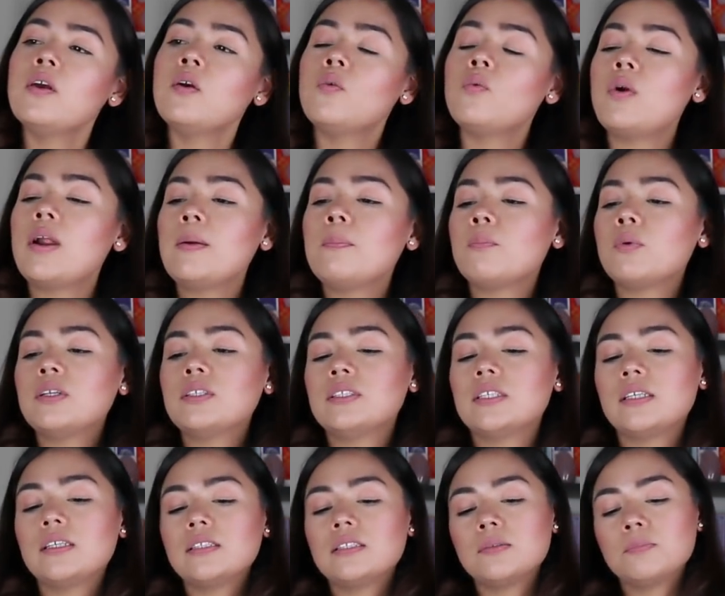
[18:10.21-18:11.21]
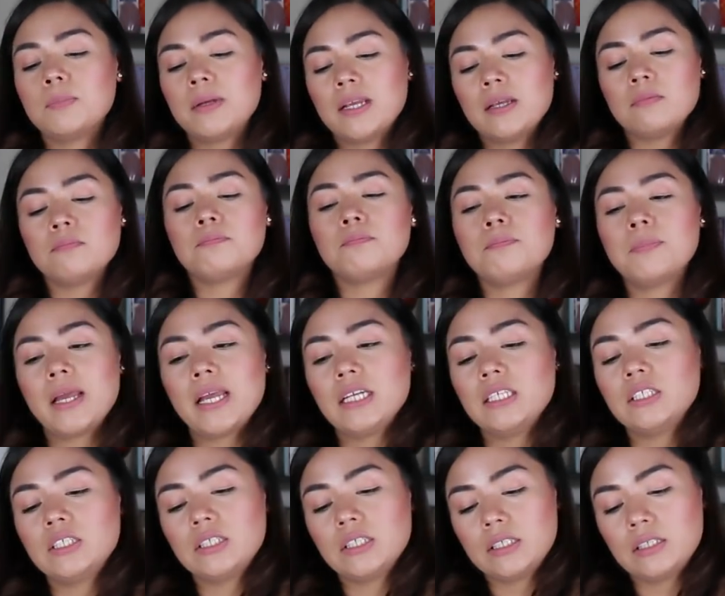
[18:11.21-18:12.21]
represents being
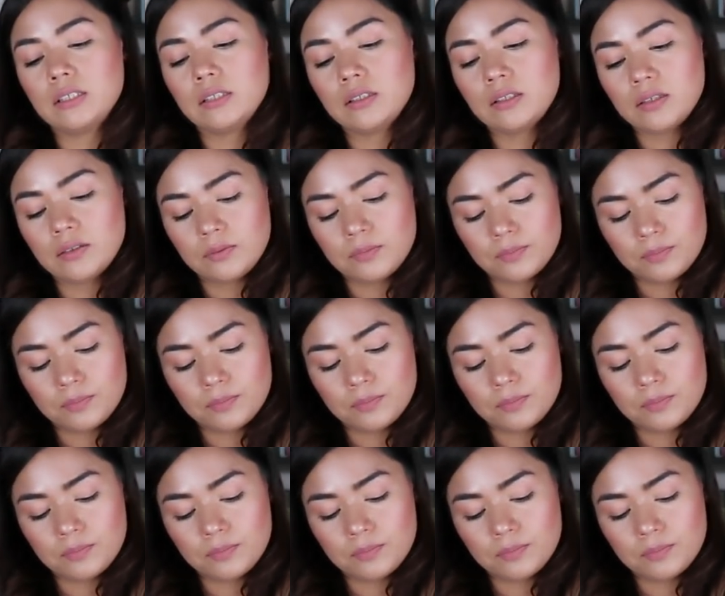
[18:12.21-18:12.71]
patient.